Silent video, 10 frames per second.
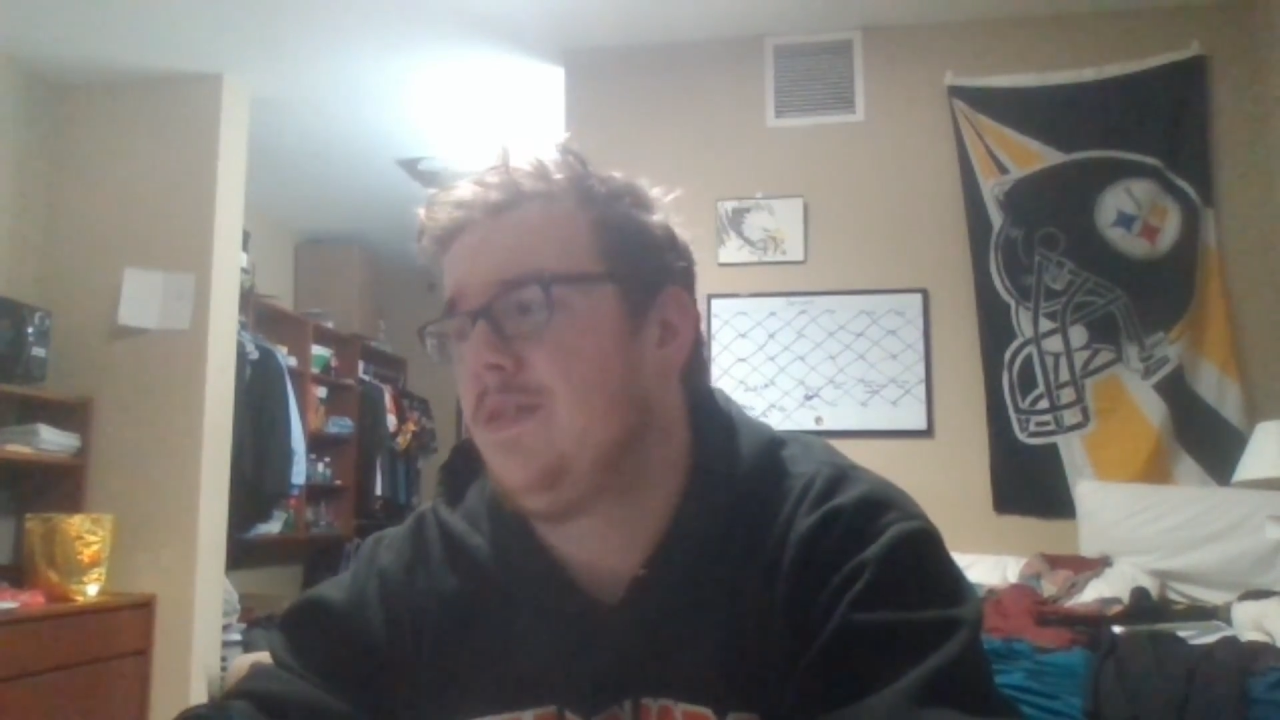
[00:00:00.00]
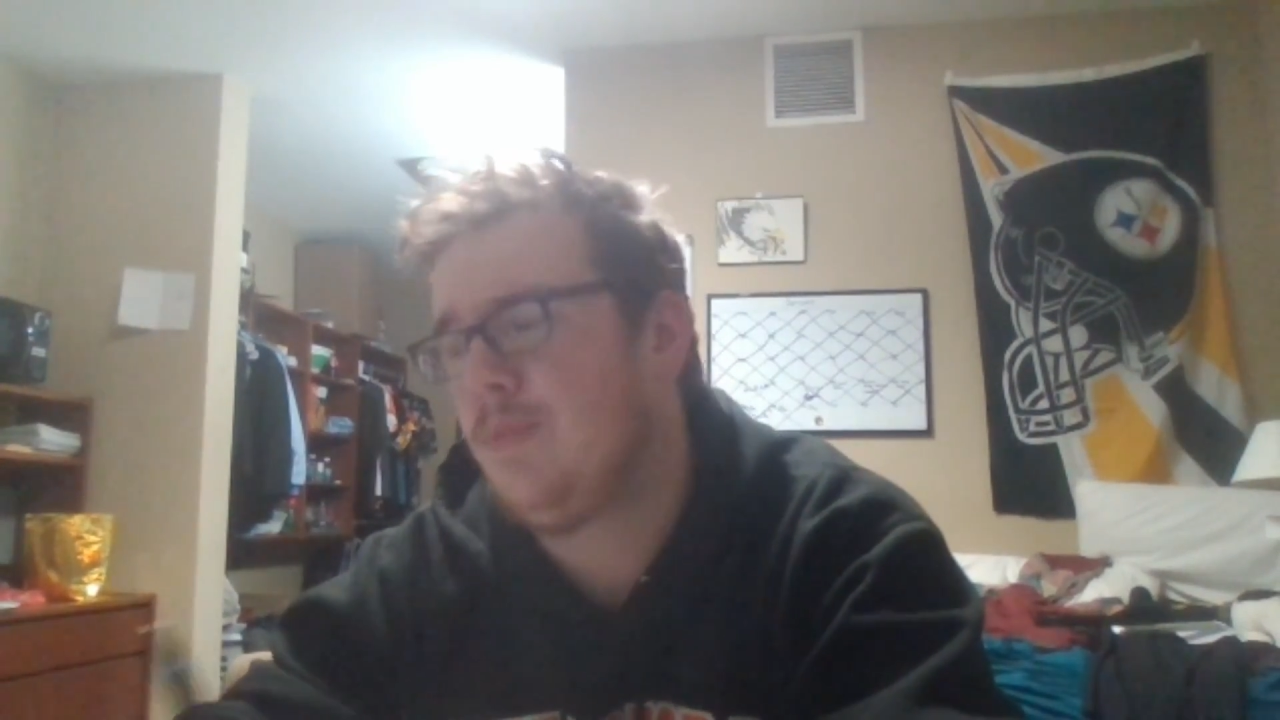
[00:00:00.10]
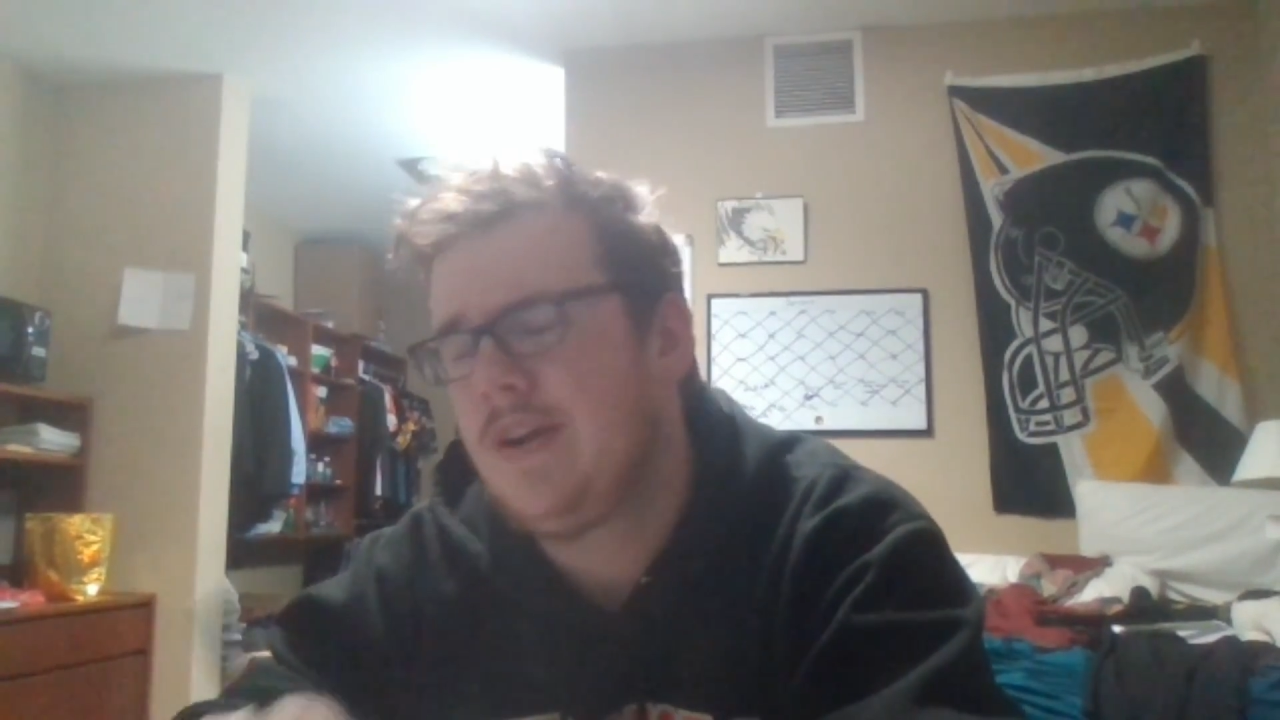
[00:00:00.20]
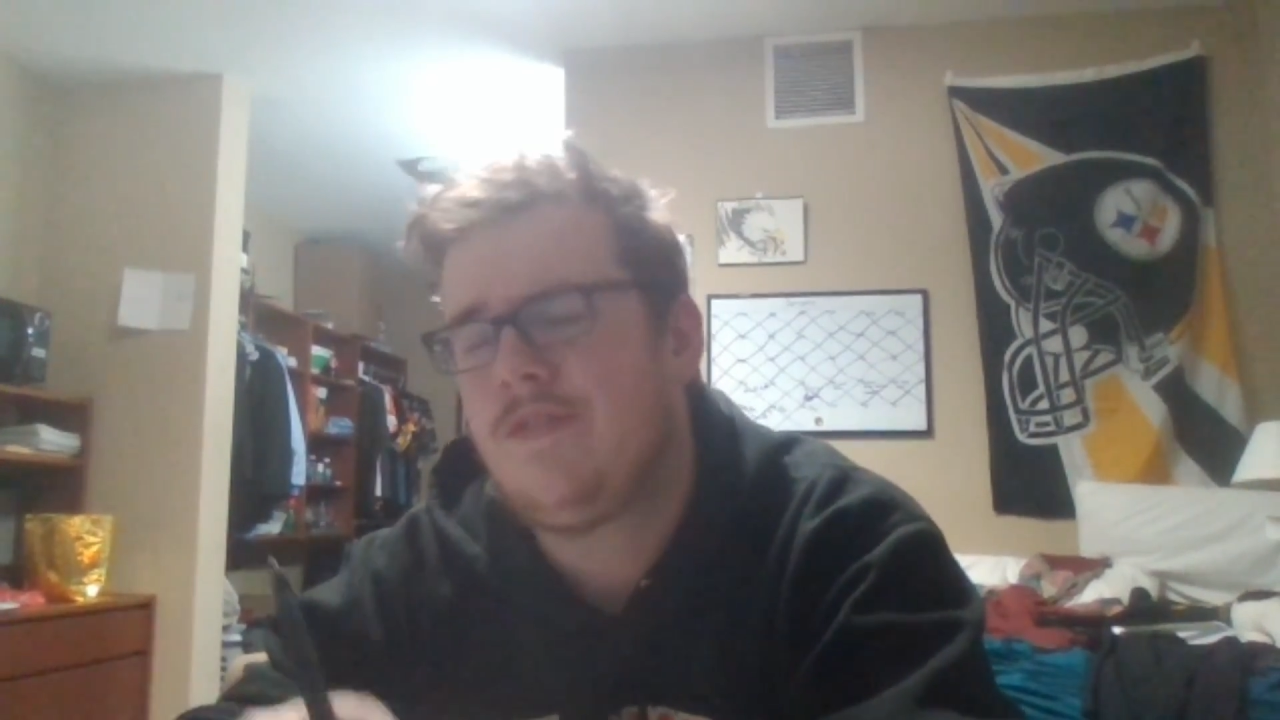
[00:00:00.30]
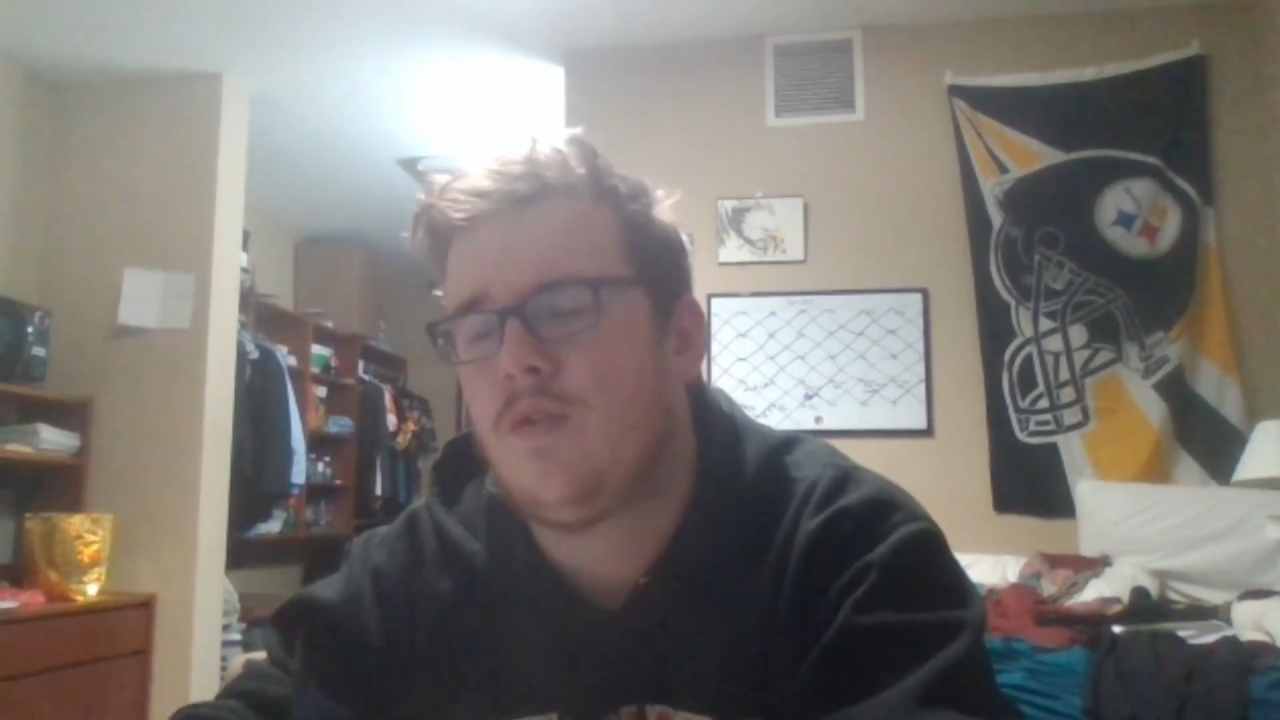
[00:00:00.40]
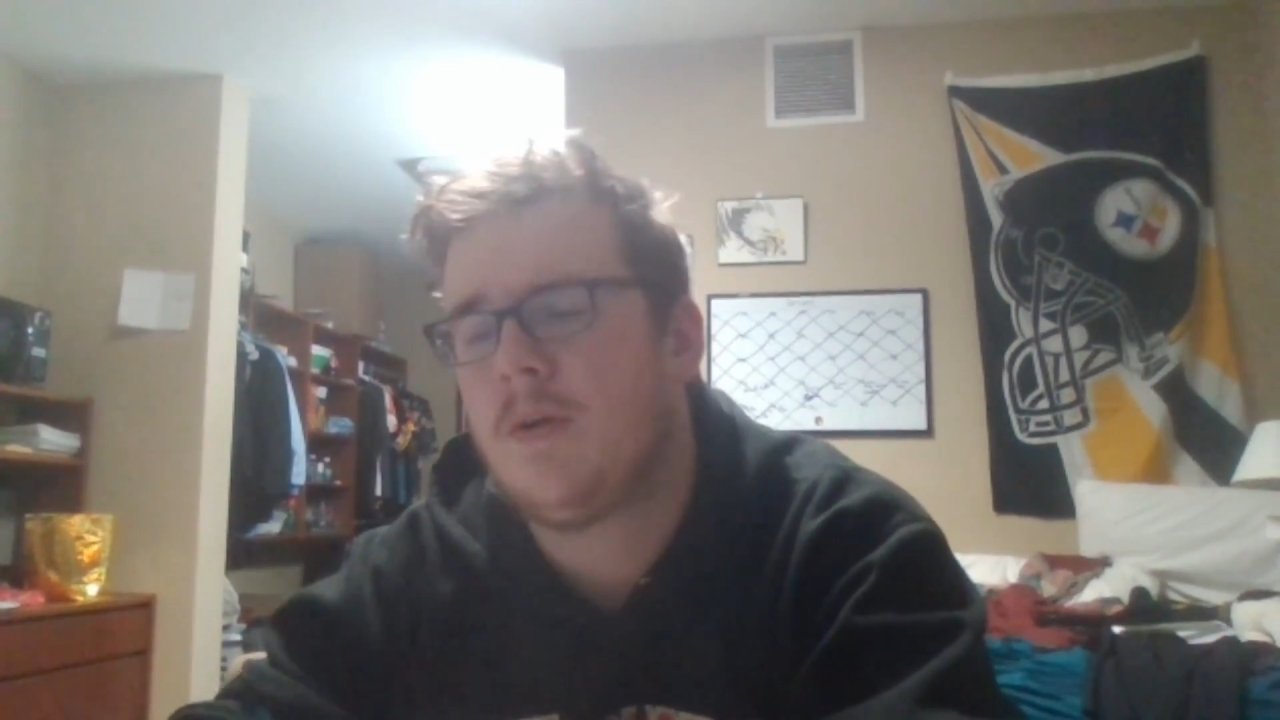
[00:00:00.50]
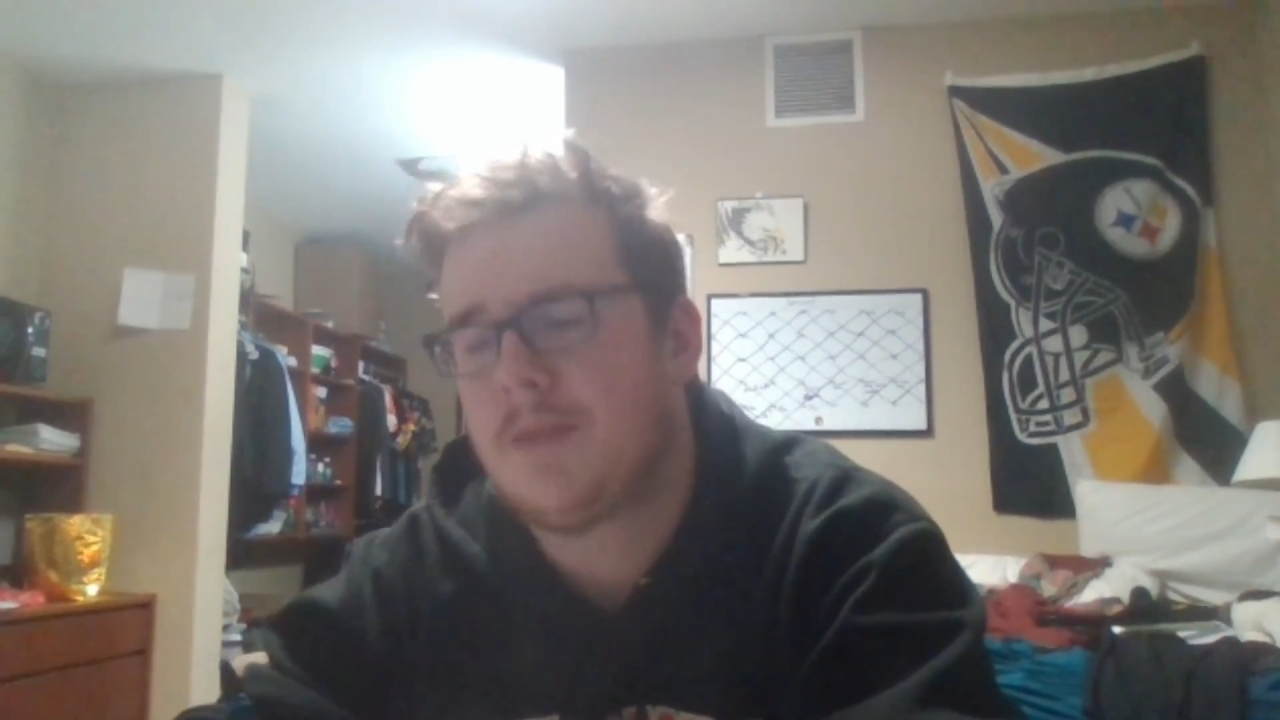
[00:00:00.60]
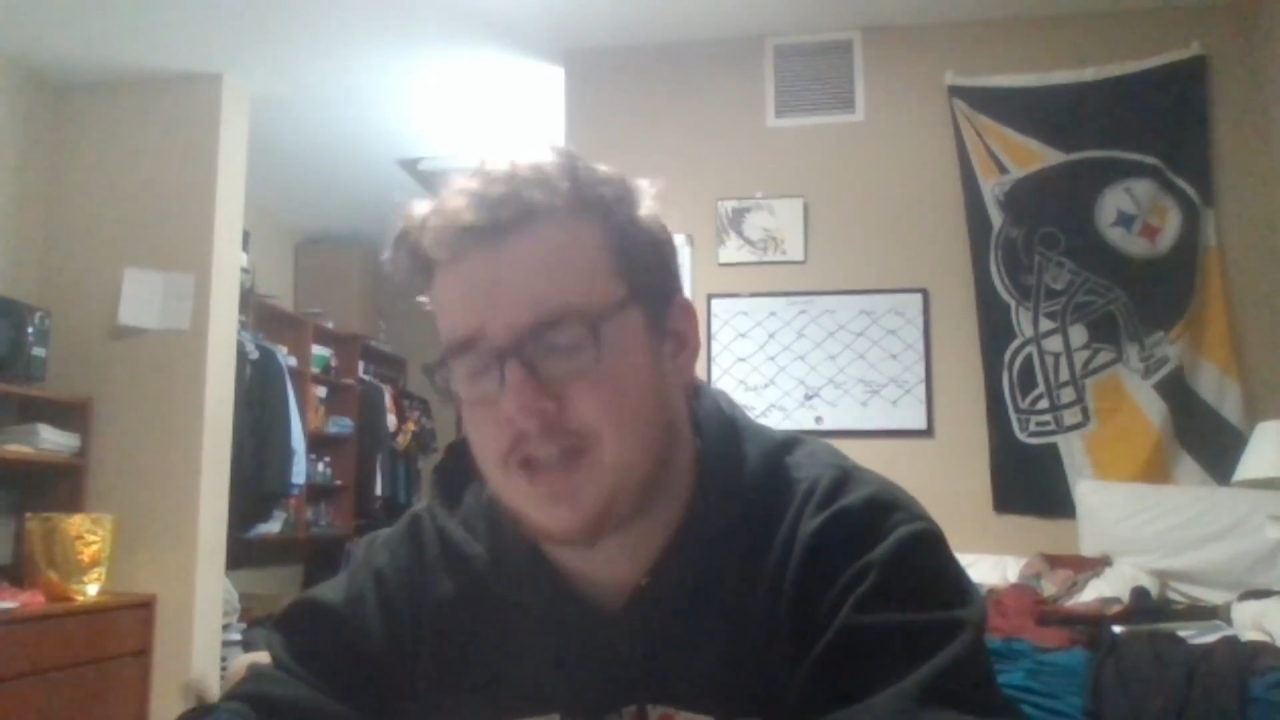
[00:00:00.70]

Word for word: reformed,